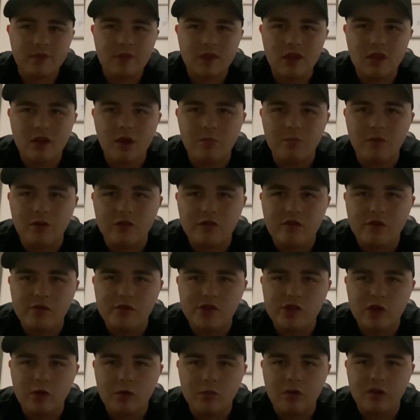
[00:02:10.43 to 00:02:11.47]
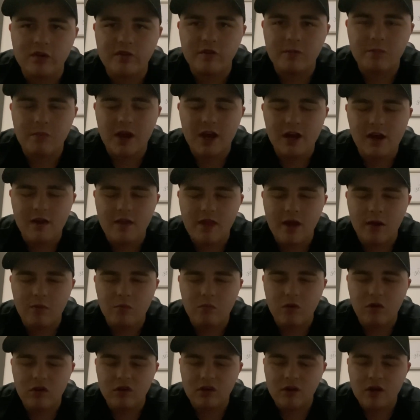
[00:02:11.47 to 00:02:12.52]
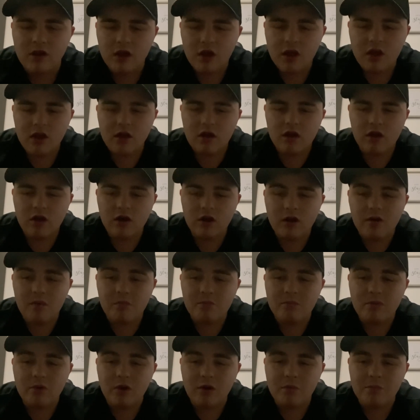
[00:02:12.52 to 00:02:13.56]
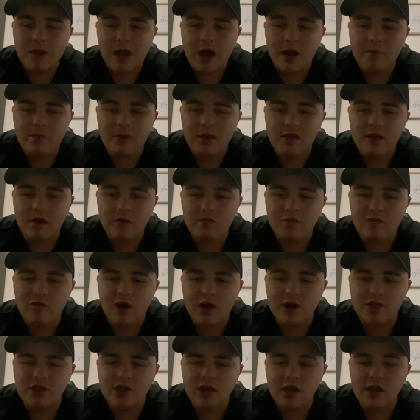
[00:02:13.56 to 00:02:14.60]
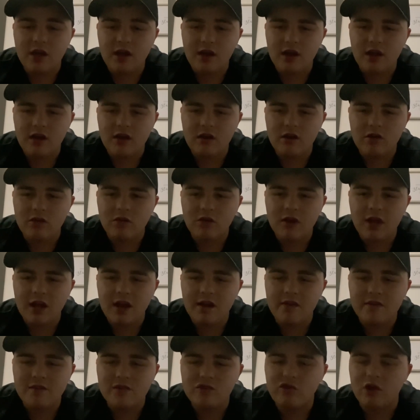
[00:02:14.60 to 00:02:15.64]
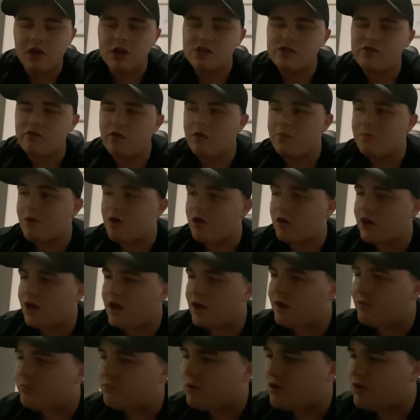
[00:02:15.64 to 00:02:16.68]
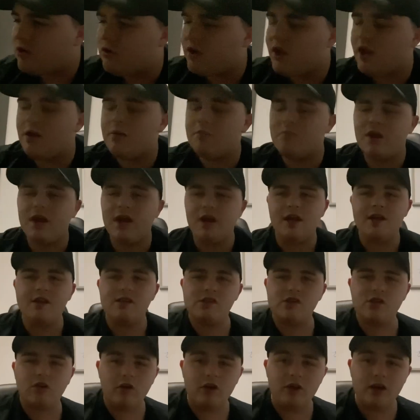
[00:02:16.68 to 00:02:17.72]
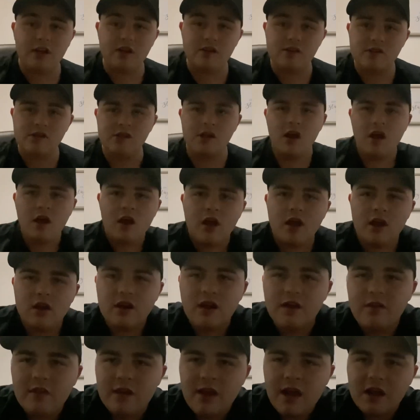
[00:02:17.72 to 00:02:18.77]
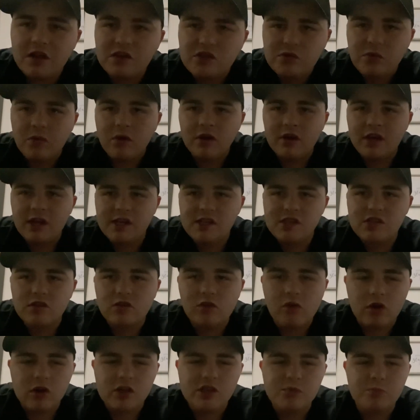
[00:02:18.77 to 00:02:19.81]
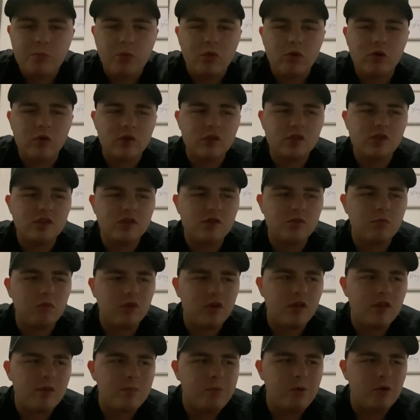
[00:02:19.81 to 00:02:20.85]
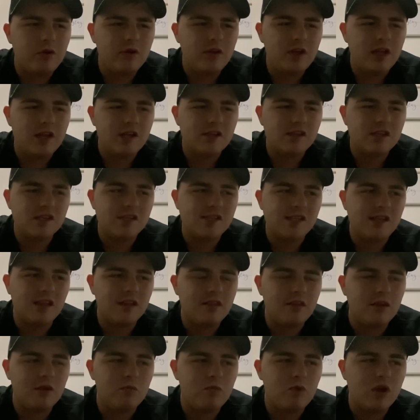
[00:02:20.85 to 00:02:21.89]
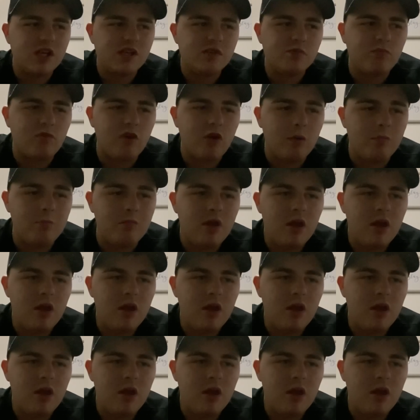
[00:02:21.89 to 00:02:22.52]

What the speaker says: not too sure what to make of that one. But I'm happy that we're actually looking in the transfer market and we're looking at making signings. Now, the next one is Sky Sports. One of the pundits has said that West Brom